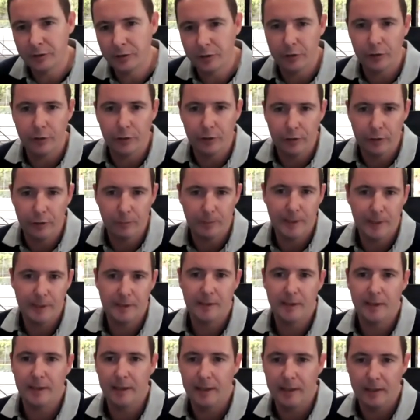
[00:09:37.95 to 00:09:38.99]
So you're you're
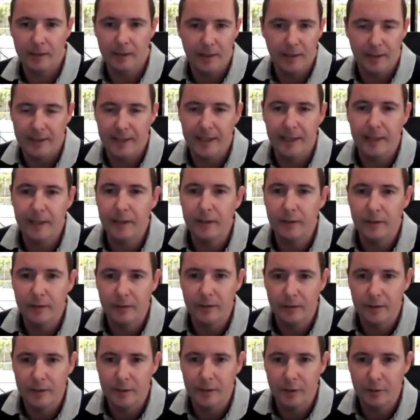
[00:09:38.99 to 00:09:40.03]
basically a, a, tenant
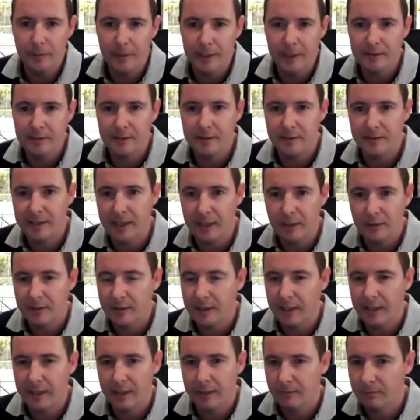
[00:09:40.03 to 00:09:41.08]
in someone else's house,
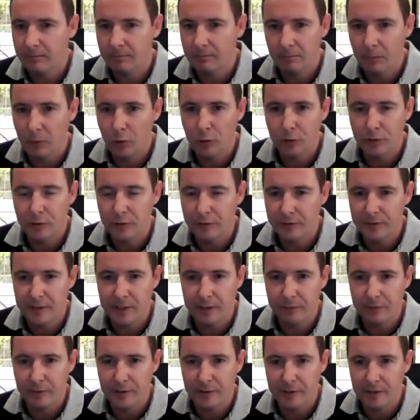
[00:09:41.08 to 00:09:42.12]
like most of
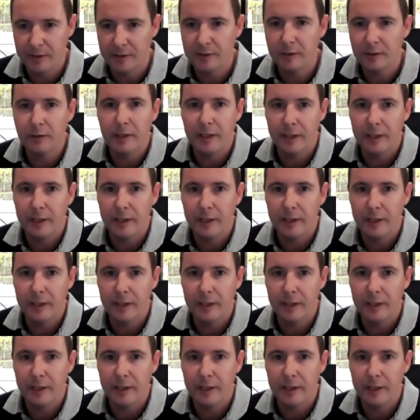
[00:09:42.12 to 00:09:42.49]
San Francisco.